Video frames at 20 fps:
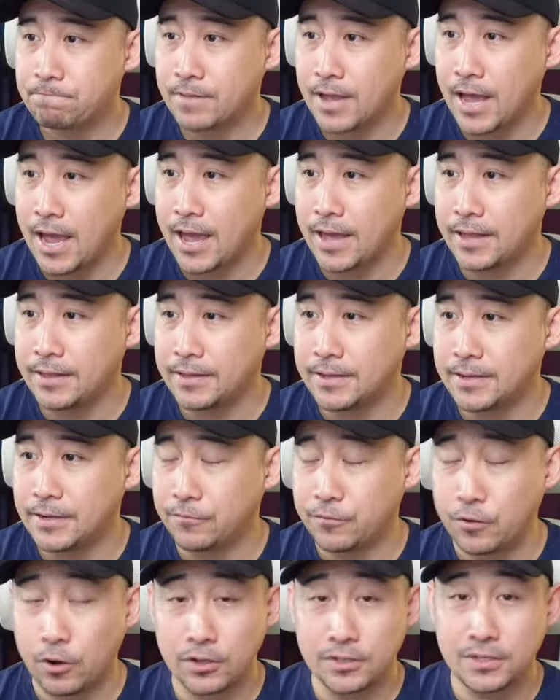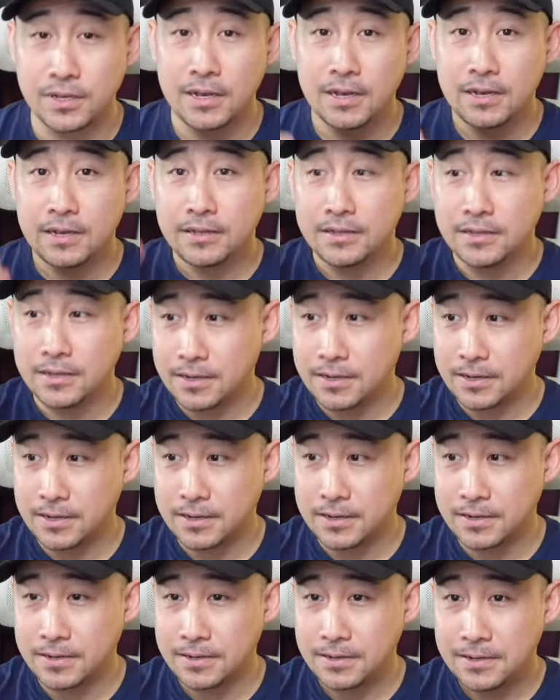And of course,
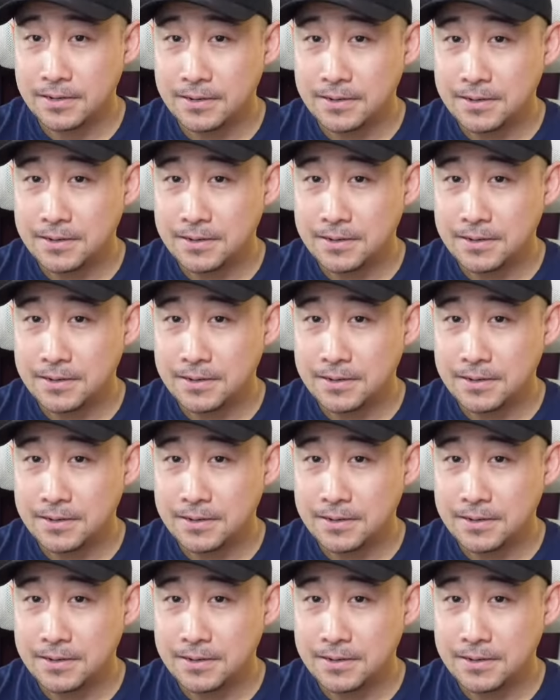the